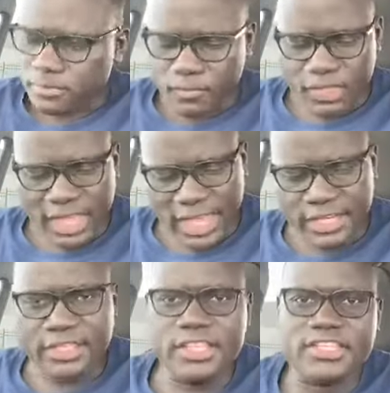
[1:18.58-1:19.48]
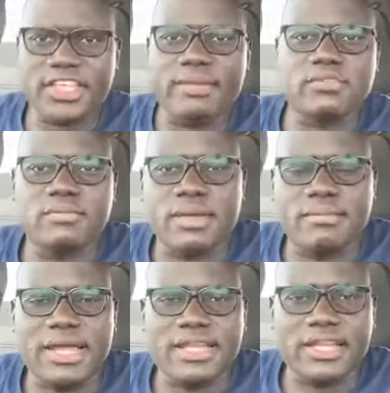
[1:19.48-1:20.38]
and this came to my
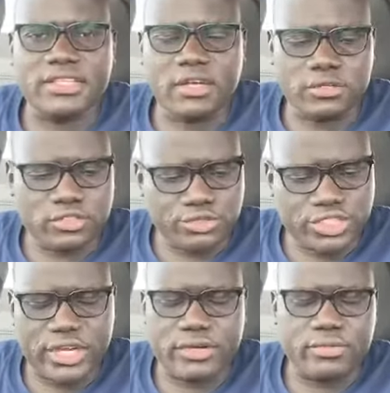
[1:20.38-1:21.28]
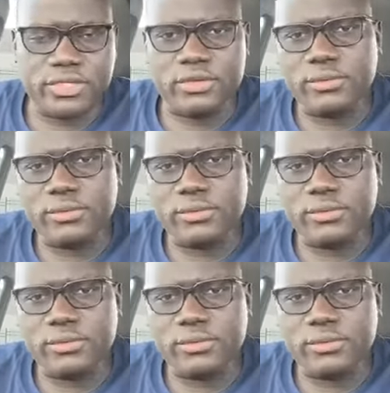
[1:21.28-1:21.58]
mind and I thought to share it with you.